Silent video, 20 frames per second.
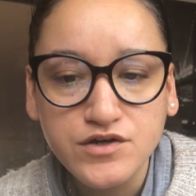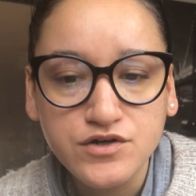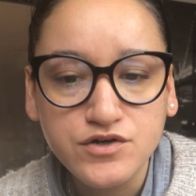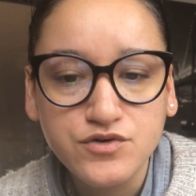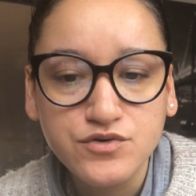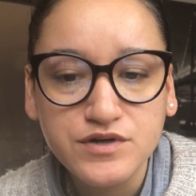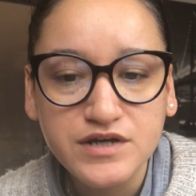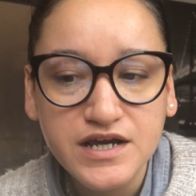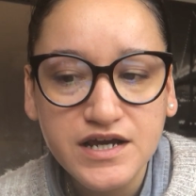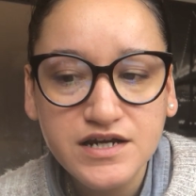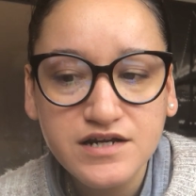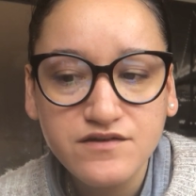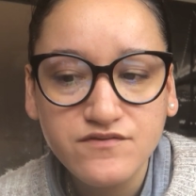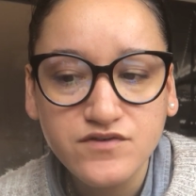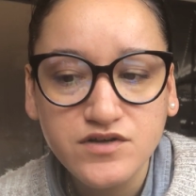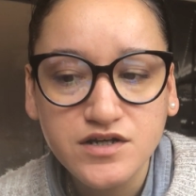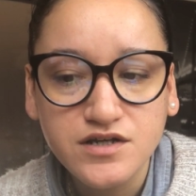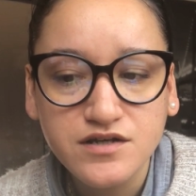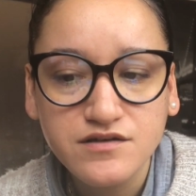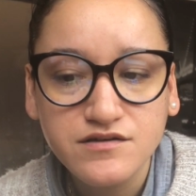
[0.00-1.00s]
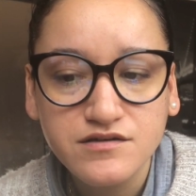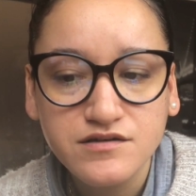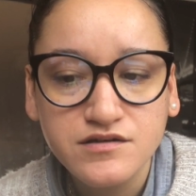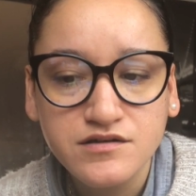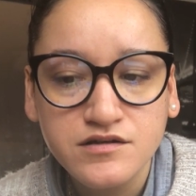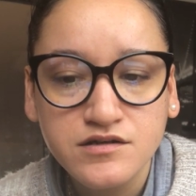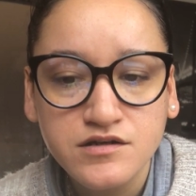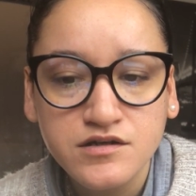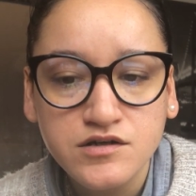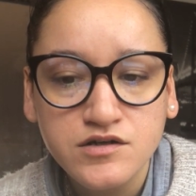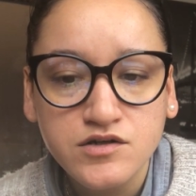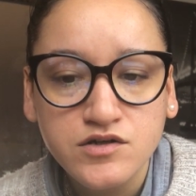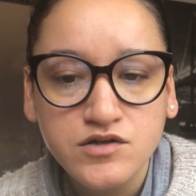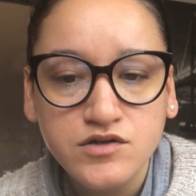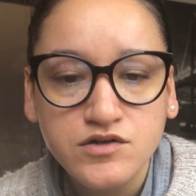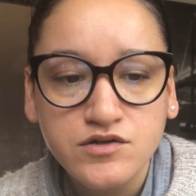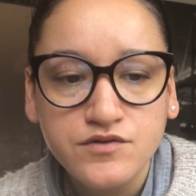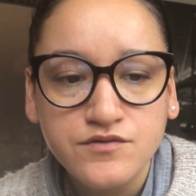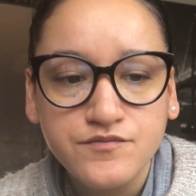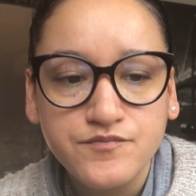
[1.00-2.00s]
creativeness,
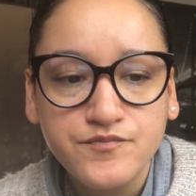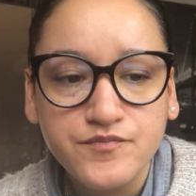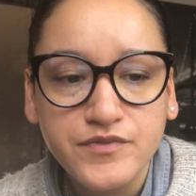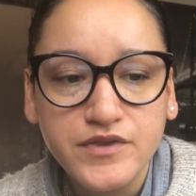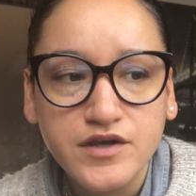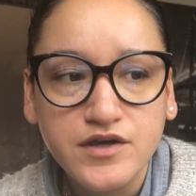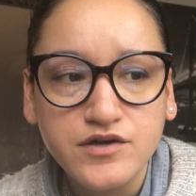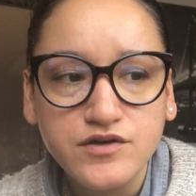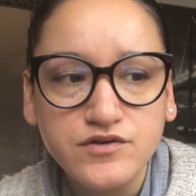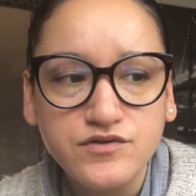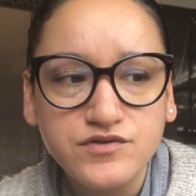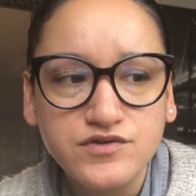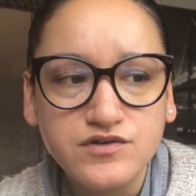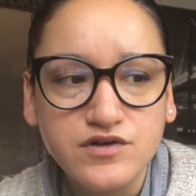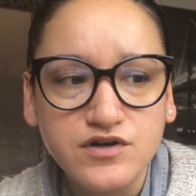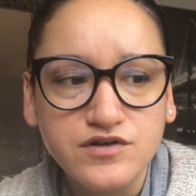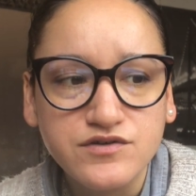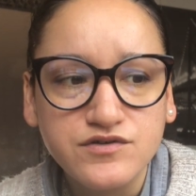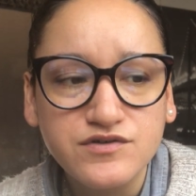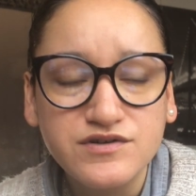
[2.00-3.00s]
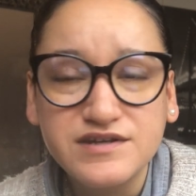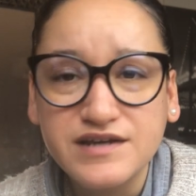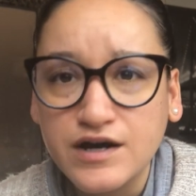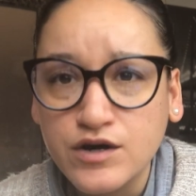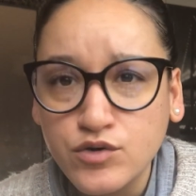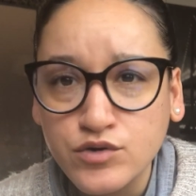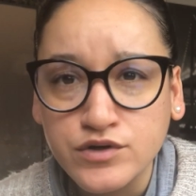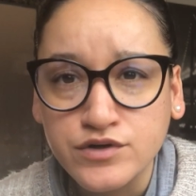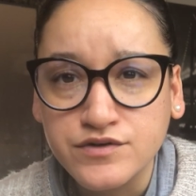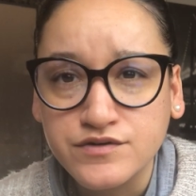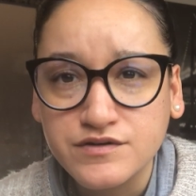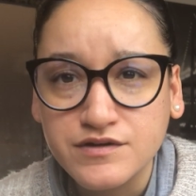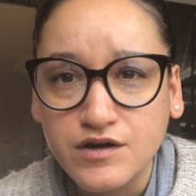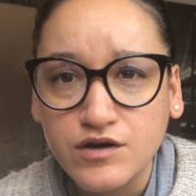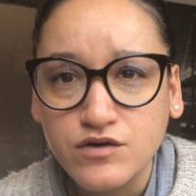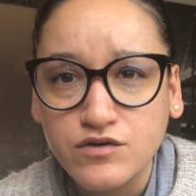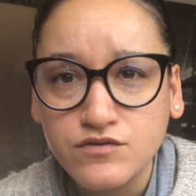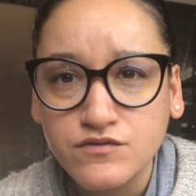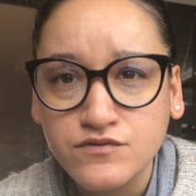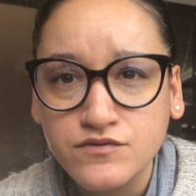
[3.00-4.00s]
you start to doubt
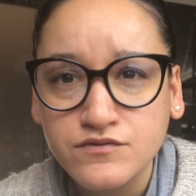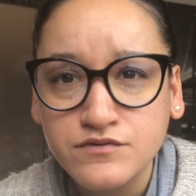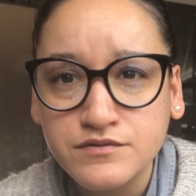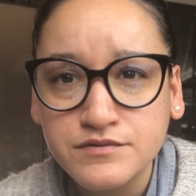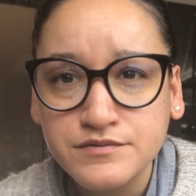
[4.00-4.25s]
yourself.